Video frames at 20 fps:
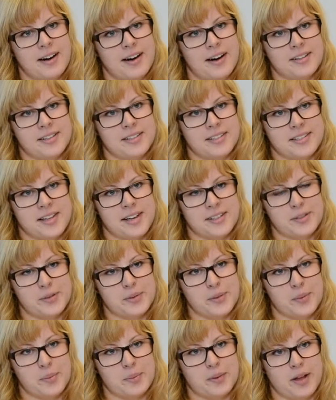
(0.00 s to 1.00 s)
I
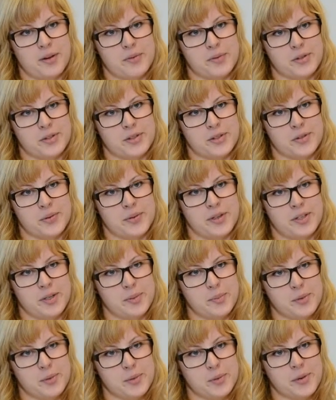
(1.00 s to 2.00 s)
decided to apply for the
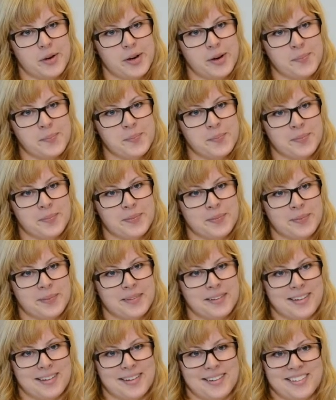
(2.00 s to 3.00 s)
trainee program,
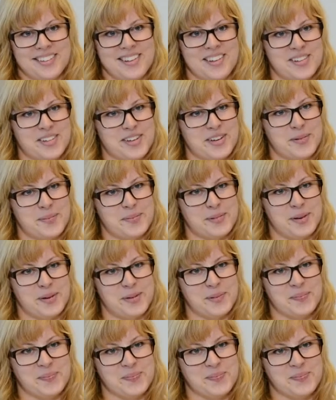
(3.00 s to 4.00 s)
and here I am
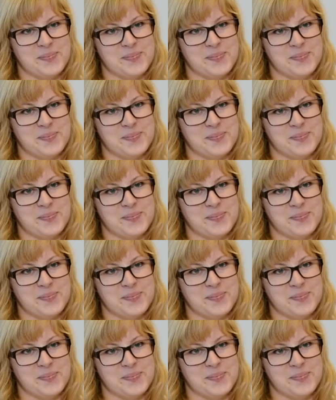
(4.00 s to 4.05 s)
now.